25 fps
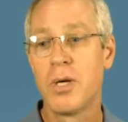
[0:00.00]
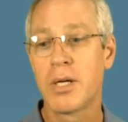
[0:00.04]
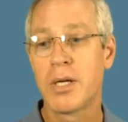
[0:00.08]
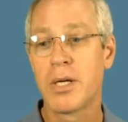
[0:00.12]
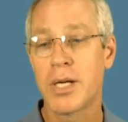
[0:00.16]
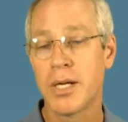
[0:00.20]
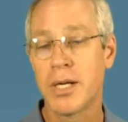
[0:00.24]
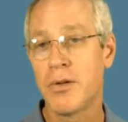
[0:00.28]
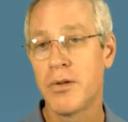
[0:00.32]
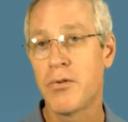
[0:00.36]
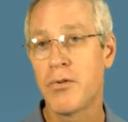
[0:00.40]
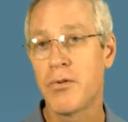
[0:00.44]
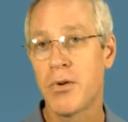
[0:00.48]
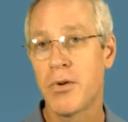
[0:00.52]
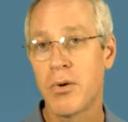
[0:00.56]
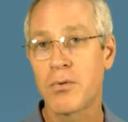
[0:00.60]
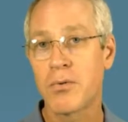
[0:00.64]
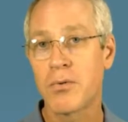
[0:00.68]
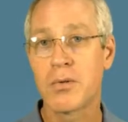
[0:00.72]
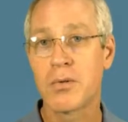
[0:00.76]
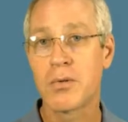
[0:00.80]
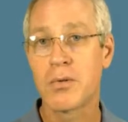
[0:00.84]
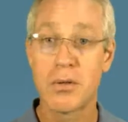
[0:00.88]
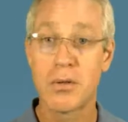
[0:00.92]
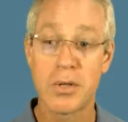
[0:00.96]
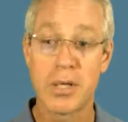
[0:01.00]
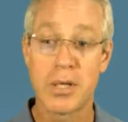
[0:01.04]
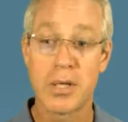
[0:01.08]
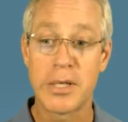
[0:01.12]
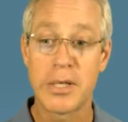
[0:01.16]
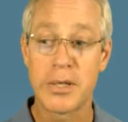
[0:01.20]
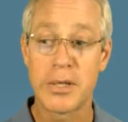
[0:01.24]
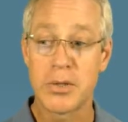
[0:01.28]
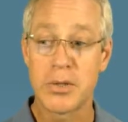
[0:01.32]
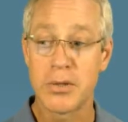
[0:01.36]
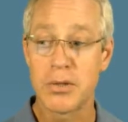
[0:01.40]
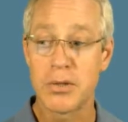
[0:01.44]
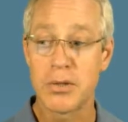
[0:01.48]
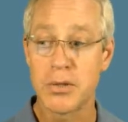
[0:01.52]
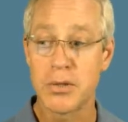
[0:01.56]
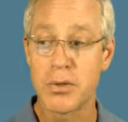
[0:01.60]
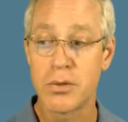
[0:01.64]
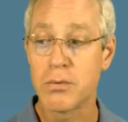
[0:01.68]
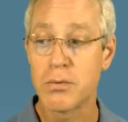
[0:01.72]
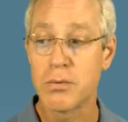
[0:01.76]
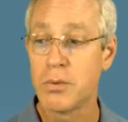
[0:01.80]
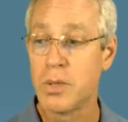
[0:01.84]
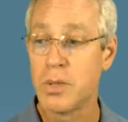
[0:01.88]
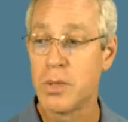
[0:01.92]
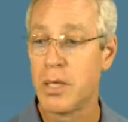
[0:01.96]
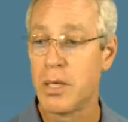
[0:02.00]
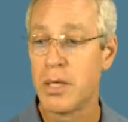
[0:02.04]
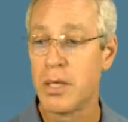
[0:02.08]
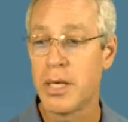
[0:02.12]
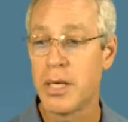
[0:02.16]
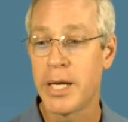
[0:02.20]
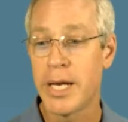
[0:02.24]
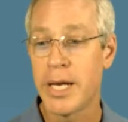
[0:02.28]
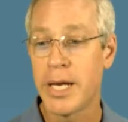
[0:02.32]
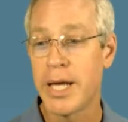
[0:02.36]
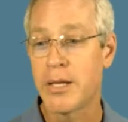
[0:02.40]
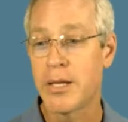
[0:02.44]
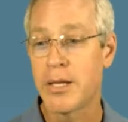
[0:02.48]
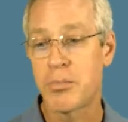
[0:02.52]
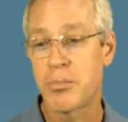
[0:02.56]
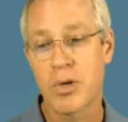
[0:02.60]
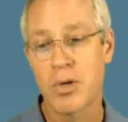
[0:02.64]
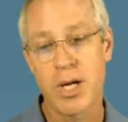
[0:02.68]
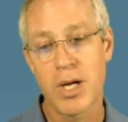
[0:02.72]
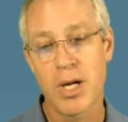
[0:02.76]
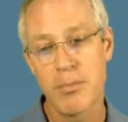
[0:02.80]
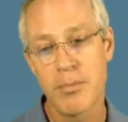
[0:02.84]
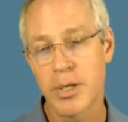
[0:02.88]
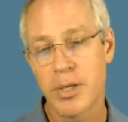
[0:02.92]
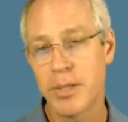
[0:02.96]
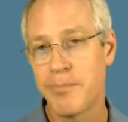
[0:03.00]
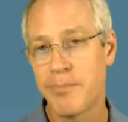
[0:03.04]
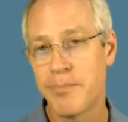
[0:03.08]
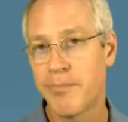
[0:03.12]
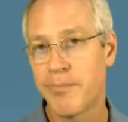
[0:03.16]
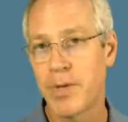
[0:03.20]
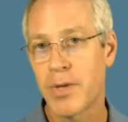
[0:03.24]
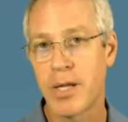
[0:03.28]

kidney stones and other conditions too, and add the primary.